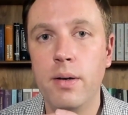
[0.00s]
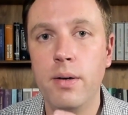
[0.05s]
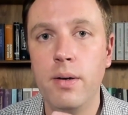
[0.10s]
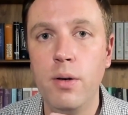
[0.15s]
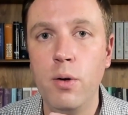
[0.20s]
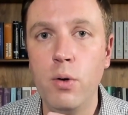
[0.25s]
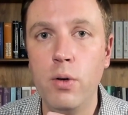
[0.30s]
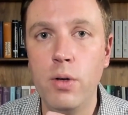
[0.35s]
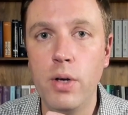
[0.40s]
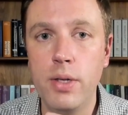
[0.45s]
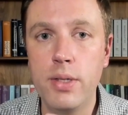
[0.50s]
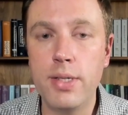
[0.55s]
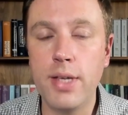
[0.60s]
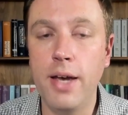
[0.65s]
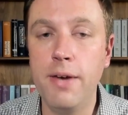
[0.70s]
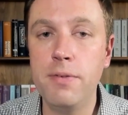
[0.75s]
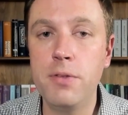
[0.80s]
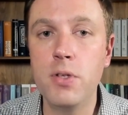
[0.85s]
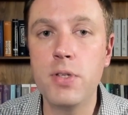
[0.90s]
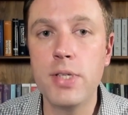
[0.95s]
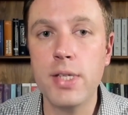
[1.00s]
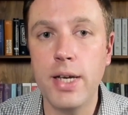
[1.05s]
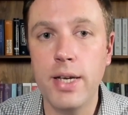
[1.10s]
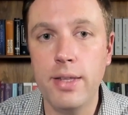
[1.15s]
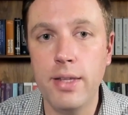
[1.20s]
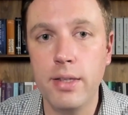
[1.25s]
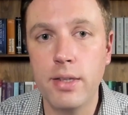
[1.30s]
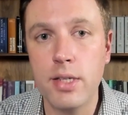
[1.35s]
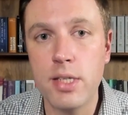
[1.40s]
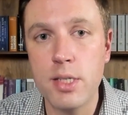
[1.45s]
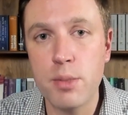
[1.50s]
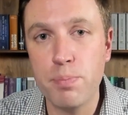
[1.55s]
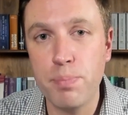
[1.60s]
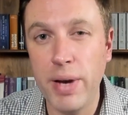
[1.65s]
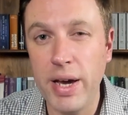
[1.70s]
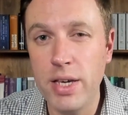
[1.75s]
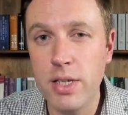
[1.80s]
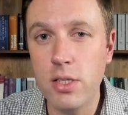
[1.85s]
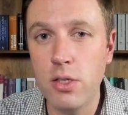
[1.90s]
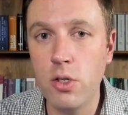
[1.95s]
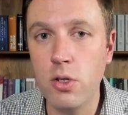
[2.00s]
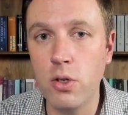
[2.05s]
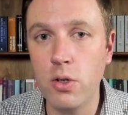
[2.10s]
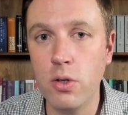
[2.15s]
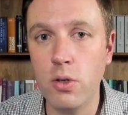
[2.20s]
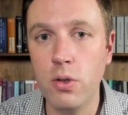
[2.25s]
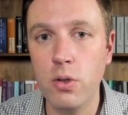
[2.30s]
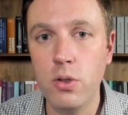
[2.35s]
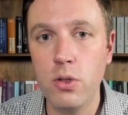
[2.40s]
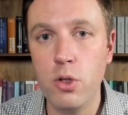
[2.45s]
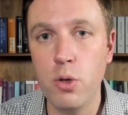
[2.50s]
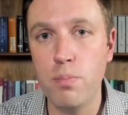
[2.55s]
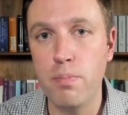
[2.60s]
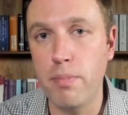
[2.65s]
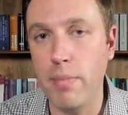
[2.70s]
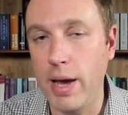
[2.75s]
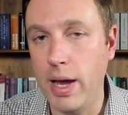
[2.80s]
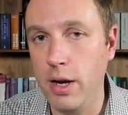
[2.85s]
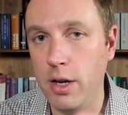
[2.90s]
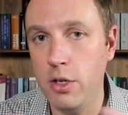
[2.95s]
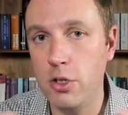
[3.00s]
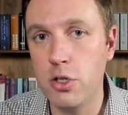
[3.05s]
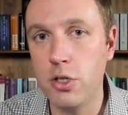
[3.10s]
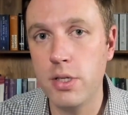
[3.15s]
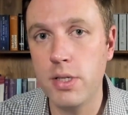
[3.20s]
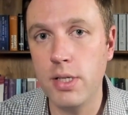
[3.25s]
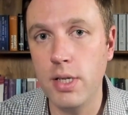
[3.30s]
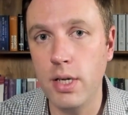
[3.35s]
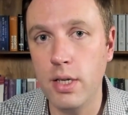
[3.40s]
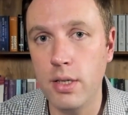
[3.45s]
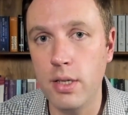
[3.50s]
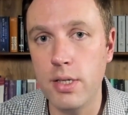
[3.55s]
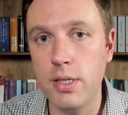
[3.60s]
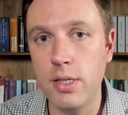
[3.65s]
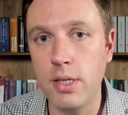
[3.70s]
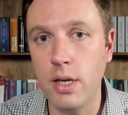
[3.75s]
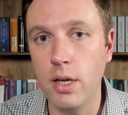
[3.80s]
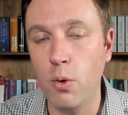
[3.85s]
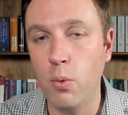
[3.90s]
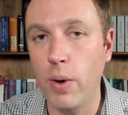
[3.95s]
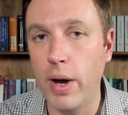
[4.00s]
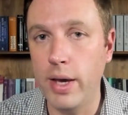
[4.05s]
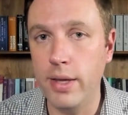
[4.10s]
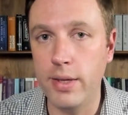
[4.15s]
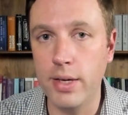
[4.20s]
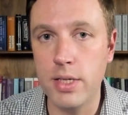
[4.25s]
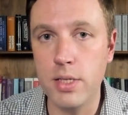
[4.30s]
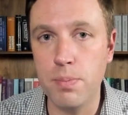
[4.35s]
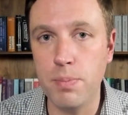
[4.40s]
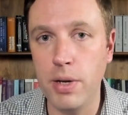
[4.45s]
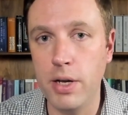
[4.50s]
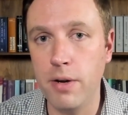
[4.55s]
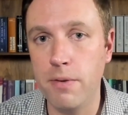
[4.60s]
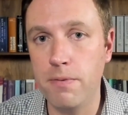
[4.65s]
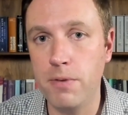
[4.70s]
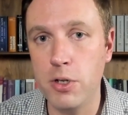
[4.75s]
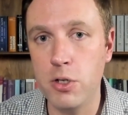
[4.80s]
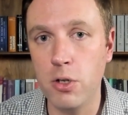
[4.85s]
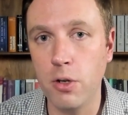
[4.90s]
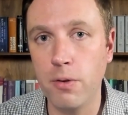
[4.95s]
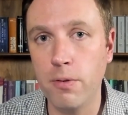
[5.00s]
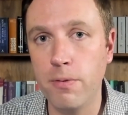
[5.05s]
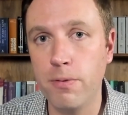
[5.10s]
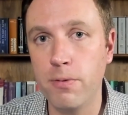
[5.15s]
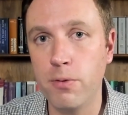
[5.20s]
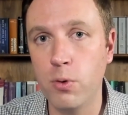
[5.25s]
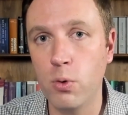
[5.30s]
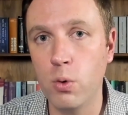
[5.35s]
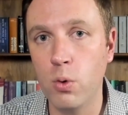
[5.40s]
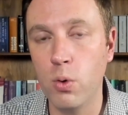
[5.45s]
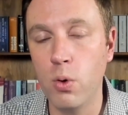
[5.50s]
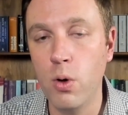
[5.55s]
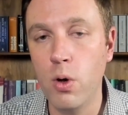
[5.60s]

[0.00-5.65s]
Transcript: it's safe to say that the space to manage CTC in a way that's beneficial for